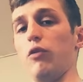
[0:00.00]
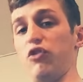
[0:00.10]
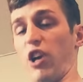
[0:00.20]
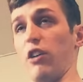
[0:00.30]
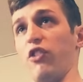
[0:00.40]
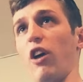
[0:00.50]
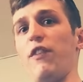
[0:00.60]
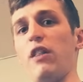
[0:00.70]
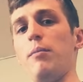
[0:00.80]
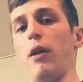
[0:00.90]
Check yourself
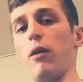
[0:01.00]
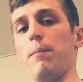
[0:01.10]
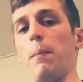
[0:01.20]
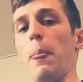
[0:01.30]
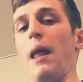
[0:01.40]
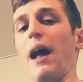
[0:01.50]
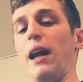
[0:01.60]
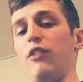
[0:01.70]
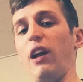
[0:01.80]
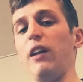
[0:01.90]
on the mirror,
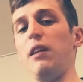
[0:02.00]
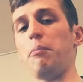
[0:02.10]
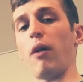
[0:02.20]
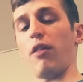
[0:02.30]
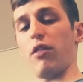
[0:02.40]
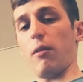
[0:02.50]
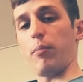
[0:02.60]
and you take a deep breath,